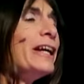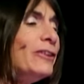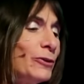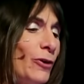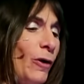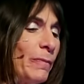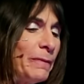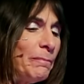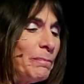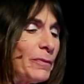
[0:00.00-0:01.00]
Daniel
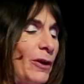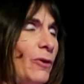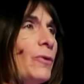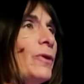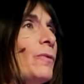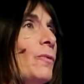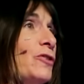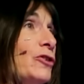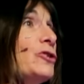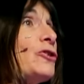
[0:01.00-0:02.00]
Goleman
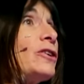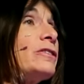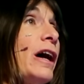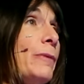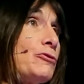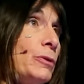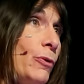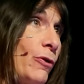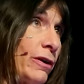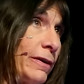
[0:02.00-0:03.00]
was a New York Times
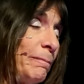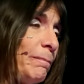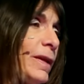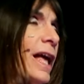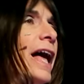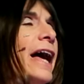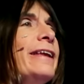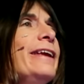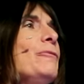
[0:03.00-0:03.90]
reporter, and